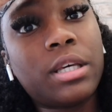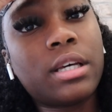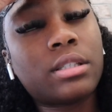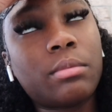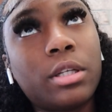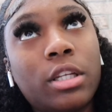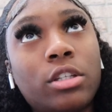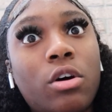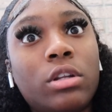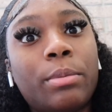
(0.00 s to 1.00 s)
because I'm really
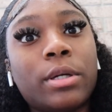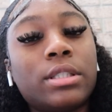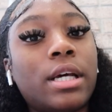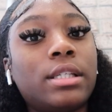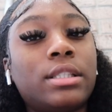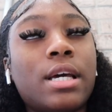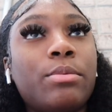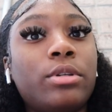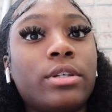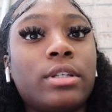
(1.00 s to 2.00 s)
the only person at this
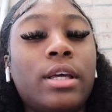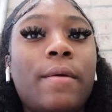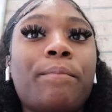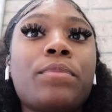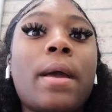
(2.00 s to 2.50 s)
table, literally.